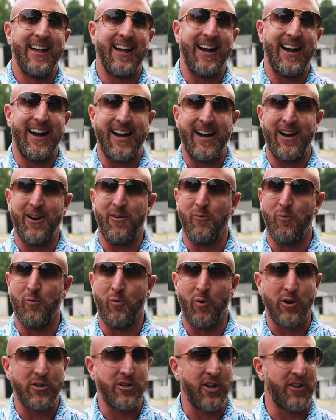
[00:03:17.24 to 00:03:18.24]

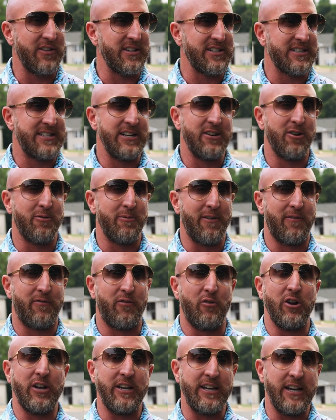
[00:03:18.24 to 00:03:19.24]
worked on this deal, man,
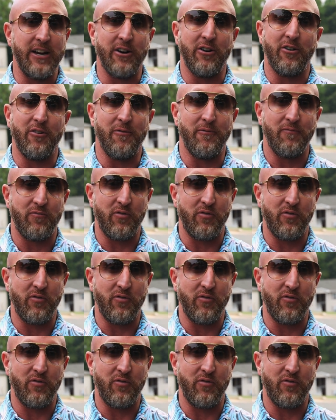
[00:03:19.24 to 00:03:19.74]
for a year,